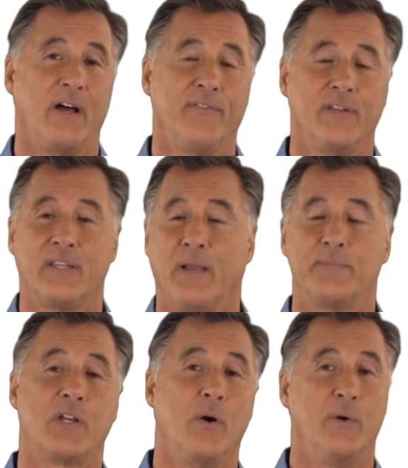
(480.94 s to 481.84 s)
and
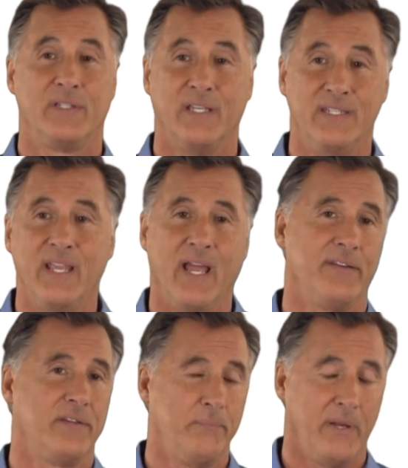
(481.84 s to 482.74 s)
oftentimes go into
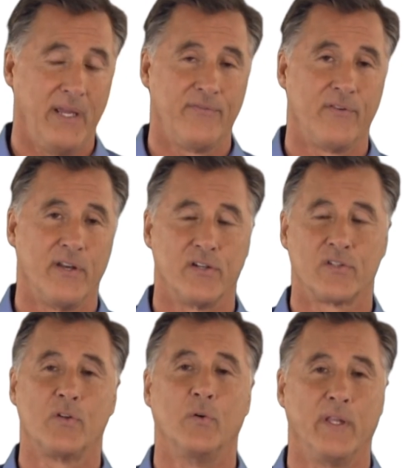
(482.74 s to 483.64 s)
debt to pay for their
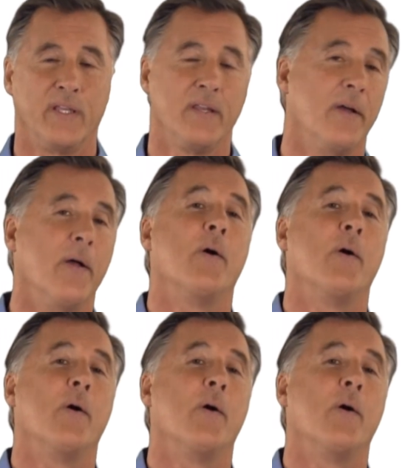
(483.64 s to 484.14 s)
schooling,